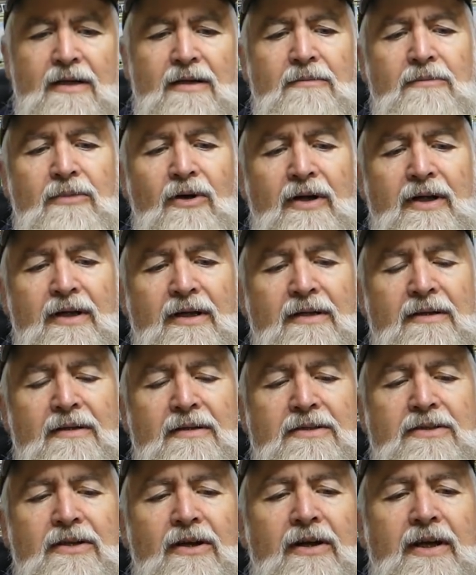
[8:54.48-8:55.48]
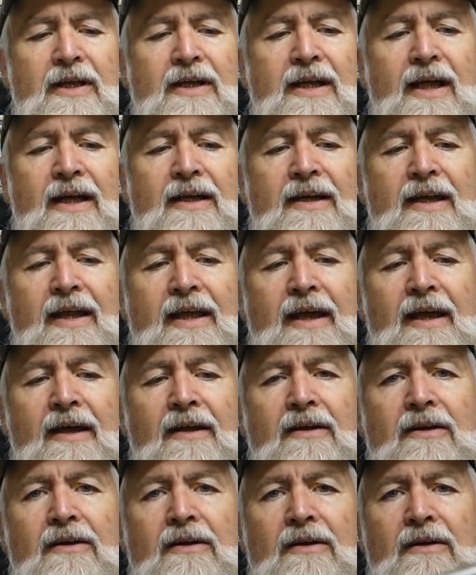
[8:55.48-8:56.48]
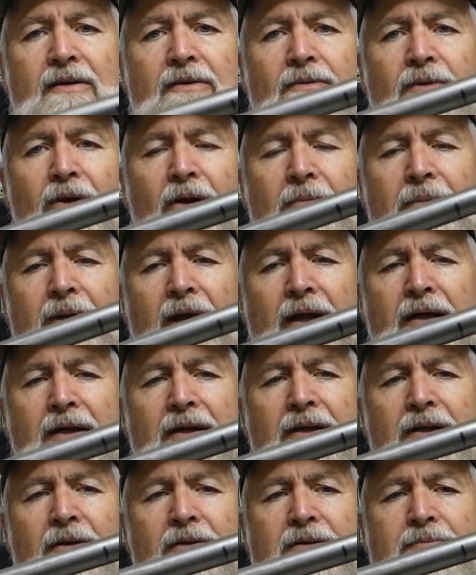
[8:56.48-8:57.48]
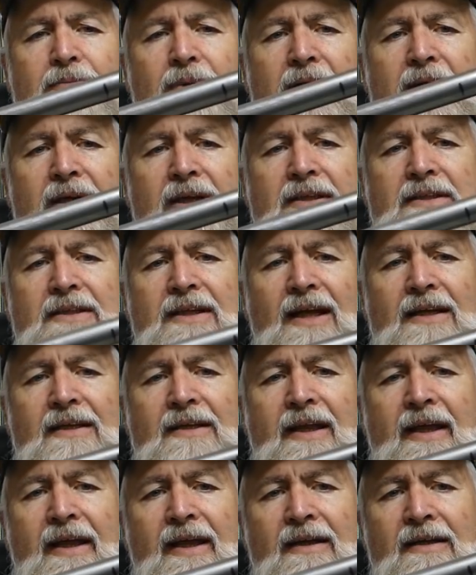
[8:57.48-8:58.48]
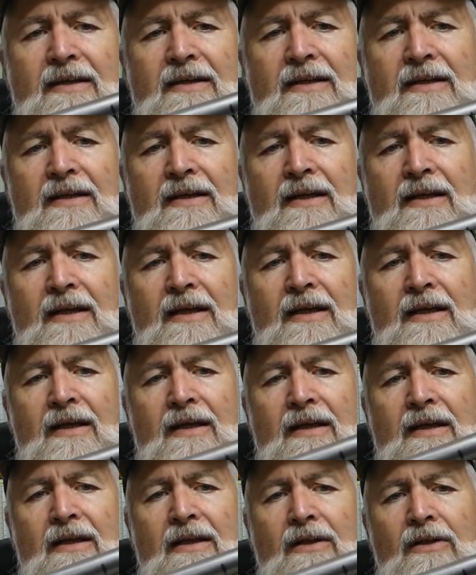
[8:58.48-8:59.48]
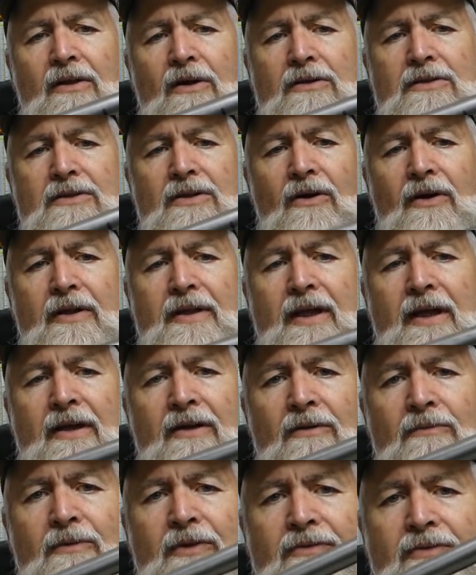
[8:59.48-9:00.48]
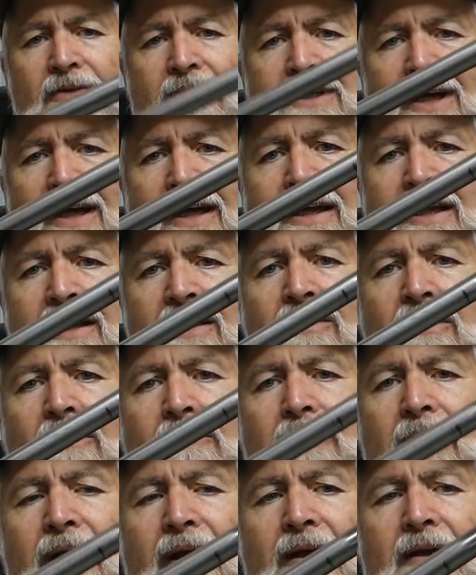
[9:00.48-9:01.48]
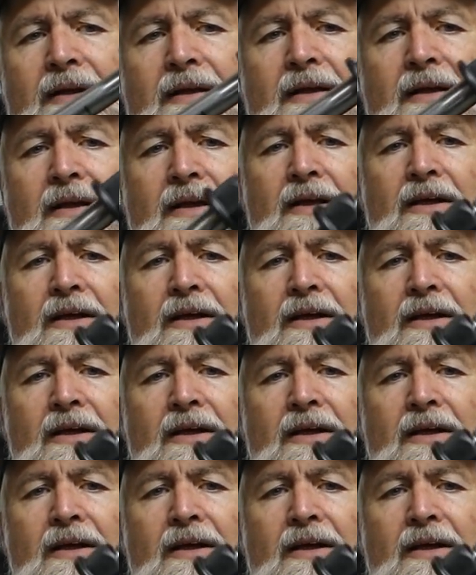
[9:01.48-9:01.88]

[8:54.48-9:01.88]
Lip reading: by turning that down, what I'm going to do is bring this nut down, Loctite that on with retaining compound.